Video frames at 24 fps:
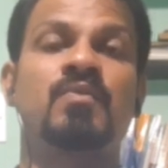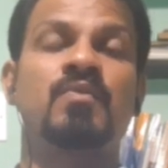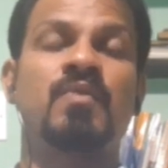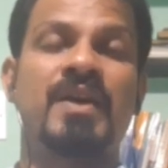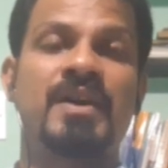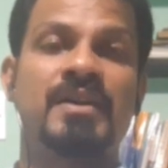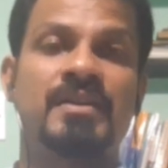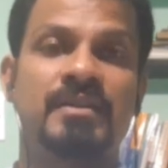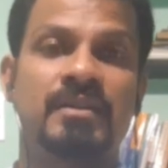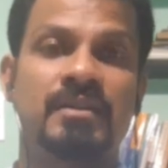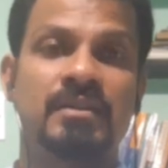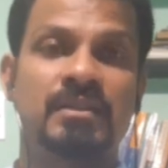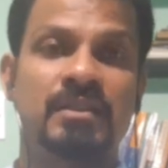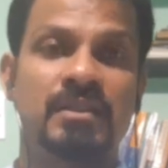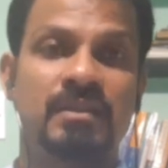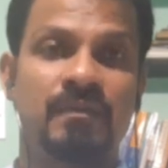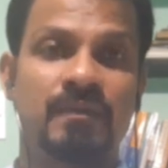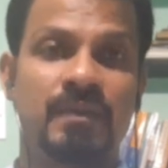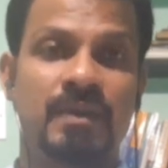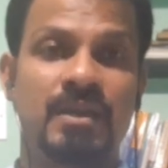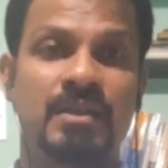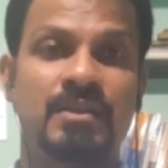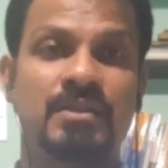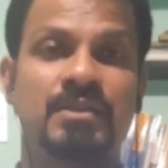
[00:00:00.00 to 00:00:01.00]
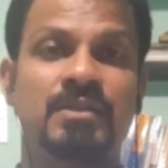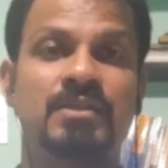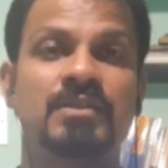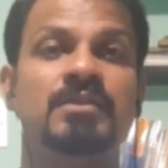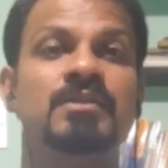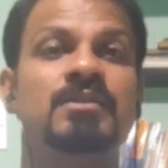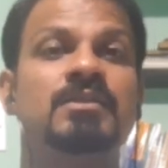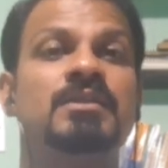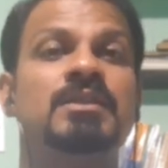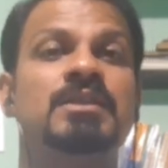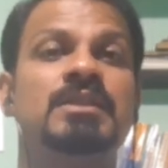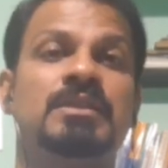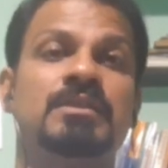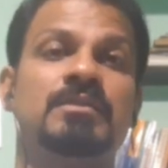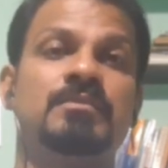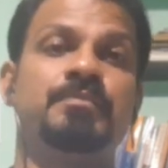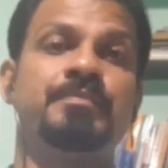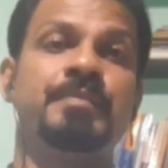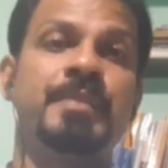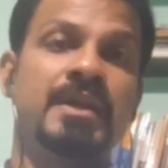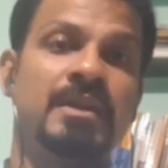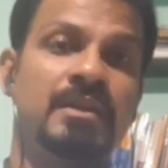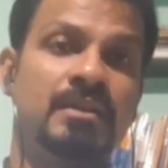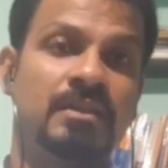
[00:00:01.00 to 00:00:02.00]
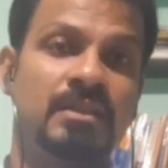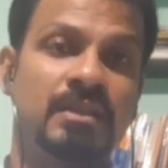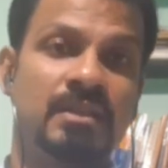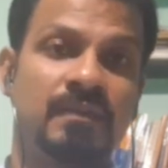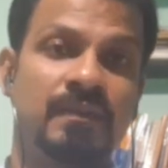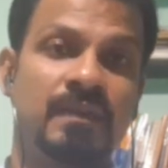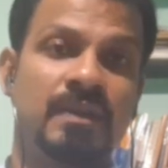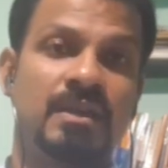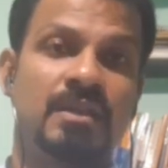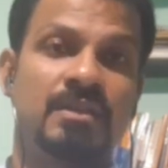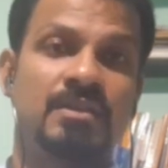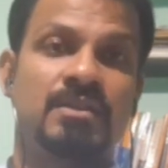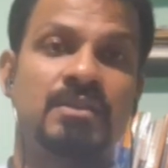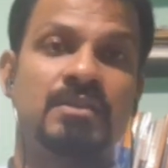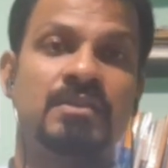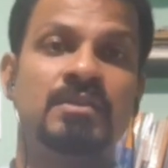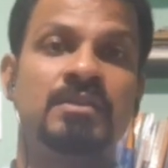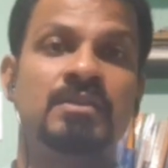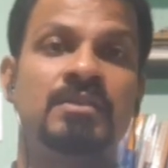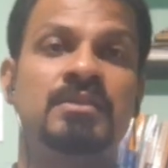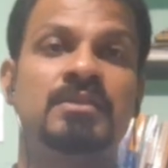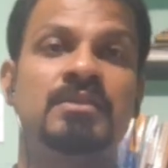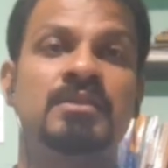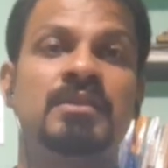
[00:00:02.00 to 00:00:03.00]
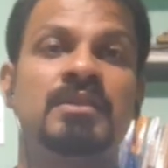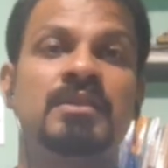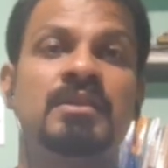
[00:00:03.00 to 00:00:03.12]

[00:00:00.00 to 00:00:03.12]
quartile deviation, mean deviation,